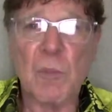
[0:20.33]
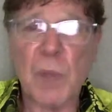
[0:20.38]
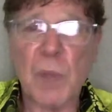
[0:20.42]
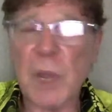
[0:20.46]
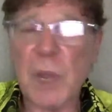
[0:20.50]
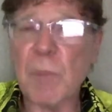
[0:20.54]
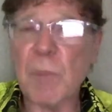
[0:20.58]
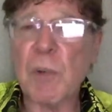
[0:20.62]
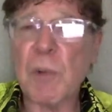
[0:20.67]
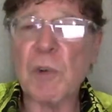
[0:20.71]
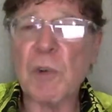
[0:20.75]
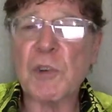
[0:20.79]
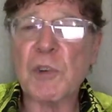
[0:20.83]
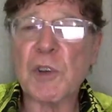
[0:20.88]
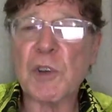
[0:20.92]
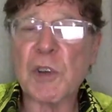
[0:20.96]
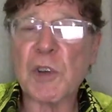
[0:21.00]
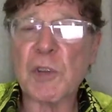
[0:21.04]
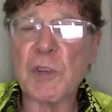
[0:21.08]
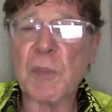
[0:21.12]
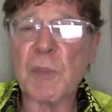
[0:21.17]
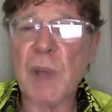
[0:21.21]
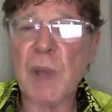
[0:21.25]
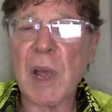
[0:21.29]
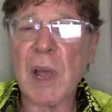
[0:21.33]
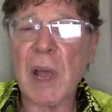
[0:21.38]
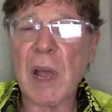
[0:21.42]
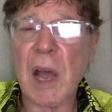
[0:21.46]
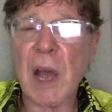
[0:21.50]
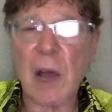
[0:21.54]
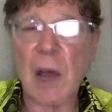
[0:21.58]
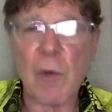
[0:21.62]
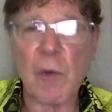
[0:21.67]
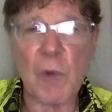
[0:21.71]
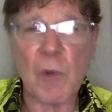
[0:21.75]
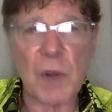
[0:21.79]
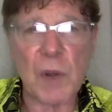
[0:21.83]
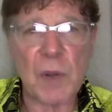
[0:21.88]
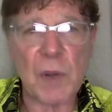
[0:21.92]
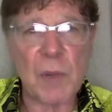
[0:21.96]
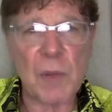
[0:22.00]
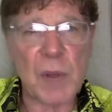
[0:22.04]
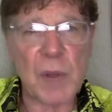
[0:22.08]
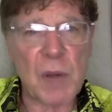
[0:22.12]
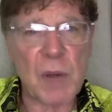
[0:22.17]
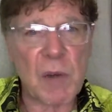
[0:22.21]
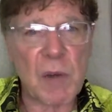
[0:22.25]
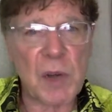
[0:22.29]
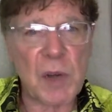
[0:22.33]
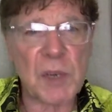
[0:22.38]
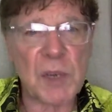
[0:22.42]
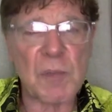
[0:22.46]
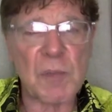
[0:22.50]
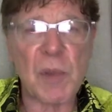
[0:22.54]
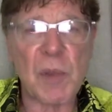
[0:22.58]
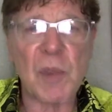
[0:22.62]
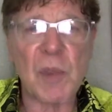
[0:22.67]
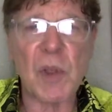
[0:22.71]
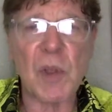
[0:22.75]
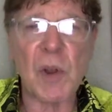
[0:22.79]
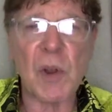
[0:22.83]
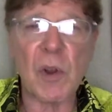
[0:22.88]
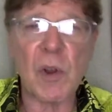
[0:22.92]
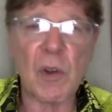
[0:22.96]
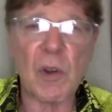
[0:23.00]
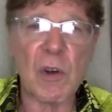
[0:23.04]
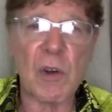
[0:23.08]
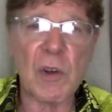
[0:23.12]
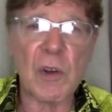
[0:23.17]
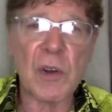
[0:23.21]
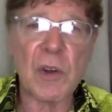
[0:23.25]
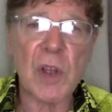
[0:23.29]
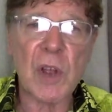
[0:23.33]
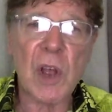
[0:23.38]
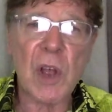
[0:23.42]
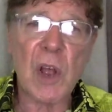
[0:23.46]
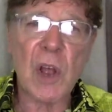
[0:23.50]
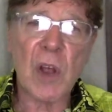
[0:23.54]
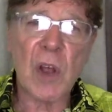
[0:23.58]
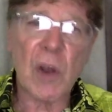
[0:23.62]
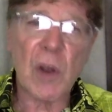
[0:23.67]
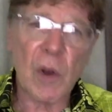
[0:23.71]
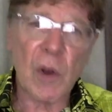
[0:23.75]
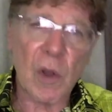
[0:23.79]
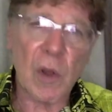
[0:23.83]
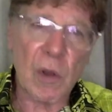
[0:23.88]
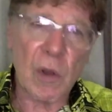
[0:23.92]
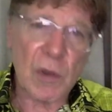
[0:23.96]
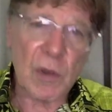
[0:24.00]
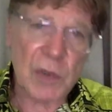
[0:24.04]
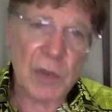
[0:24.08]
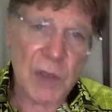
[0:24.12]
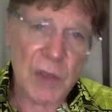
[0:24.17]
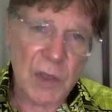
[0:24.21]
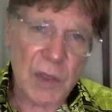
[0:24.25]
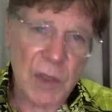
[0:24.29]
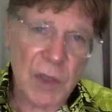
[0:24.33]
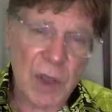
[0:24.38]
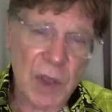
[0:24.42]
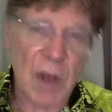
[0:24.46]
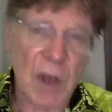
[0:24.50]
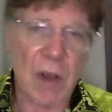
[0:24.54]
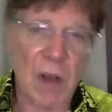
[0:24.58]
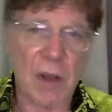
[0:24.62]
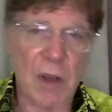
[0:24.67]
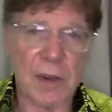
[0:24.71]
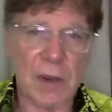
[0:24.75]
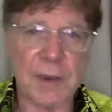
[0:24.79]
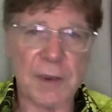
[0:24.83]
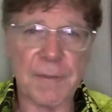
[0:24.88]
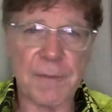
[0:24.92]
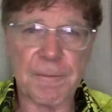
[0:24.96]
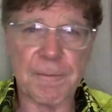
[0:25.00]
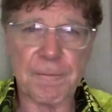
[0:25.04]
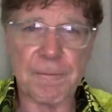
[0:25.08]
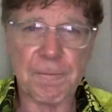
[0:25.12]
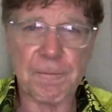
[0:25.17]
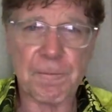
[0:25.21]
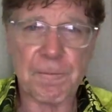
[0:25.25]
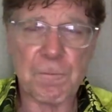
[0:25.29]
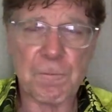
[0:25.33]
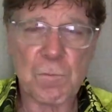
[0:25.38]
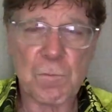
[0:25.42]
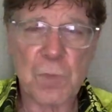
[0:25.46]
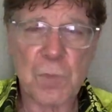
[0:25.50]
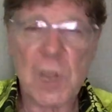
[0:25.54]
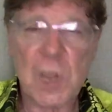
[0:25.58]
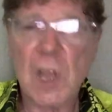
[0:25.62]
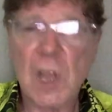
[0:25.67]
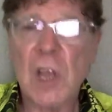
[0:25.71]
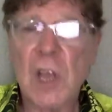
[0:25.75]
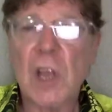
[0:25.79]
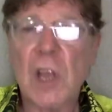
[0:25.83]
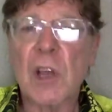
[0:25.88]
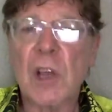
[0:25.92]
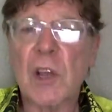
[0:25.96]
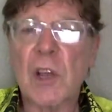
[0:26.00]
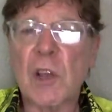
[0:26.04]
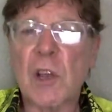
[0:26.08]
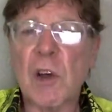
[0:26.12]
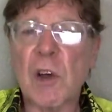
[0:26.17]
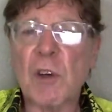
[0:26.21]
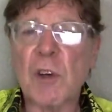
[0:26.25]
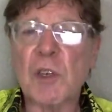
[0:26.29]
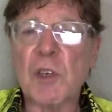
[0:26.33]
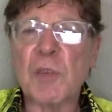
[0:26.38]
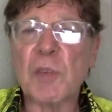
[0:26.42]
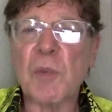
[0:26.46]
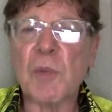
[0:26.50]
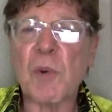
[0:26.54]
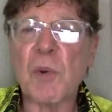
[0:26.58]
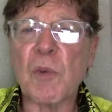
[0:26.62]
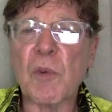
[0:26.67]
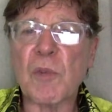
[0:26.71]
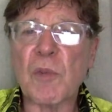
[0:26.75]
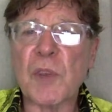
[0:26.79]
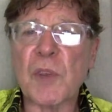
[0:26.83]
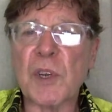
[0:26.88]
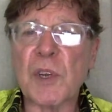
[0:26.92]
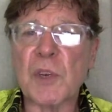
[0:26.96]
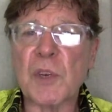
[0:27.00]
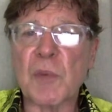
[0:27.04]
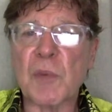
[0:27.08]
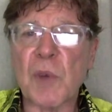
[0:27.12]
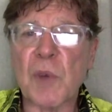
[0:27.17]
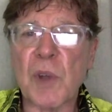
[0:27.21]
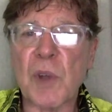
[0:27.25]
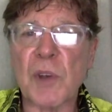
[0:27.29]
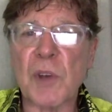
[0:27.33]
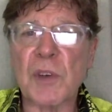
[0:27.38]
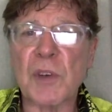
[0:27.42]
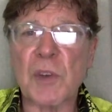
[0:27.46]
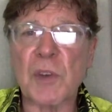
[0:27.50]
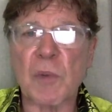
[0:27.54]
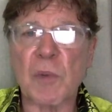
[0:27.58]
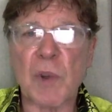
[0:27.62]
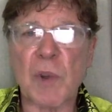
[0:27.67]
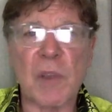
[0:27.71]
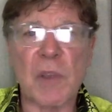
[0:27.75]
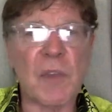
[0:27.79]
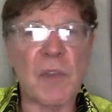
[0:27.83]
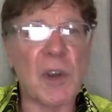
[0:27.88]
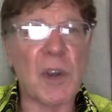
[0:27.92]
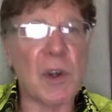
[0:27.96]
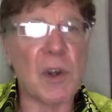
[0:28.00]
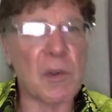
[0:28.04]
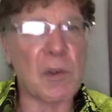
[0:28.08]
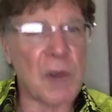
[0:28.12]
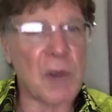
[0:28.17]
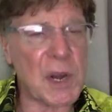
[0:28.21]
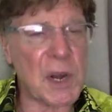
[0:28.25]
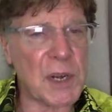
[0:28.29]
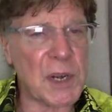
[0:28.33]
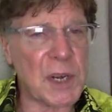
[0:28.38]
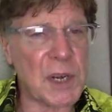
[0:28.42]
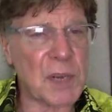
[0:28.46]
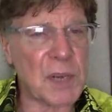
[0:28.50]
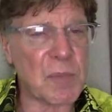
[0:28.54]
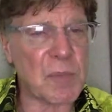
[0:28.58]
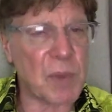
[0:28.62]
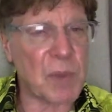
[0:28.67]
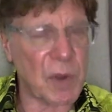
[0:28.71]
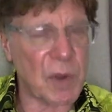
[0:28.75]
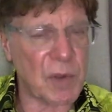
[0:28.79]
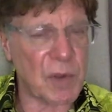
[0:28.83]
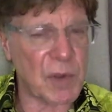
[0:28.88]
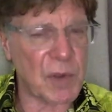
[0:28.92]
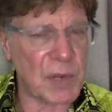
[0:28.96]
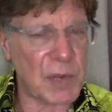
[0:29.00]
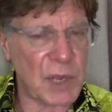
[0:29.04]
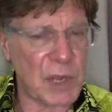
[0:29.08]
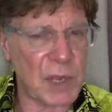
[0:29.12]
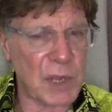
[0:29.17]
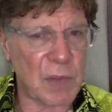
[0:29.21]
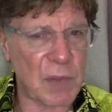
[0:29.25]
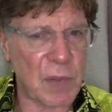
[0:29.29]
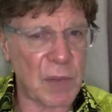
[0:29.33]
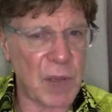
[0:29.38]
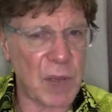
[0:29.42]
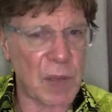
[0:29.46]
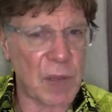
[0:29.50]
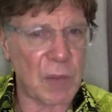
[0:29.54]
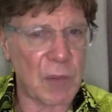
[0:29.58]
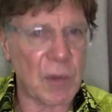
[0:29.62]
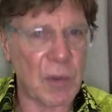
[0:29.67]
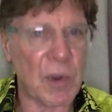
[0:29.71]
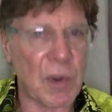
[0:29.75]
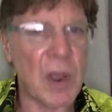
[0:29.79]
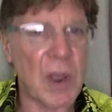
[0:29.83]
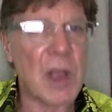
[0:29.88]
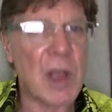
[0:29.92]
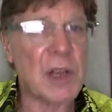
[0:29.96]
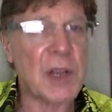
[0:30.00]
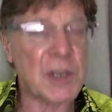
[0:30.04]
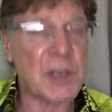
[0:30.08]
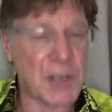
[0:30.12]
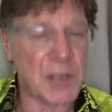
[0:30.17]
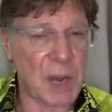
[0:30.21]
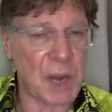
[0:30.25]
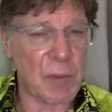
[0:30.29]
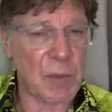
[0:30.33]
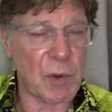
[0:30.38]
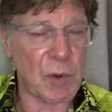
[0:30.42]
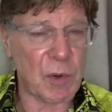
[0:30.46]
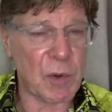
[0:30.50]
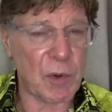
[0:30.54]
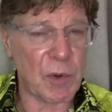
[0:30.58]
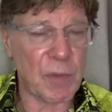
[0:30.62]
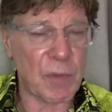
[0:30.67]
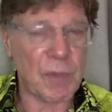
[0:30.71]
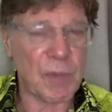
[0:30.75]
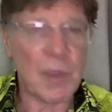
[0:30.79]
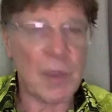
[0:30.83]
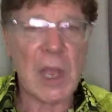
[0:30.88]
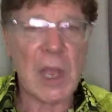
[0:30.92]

People judge by outward appearance, but the Lord looks at the heart." God spoke these words to one of the greatest prophets in the Bible, Samuel,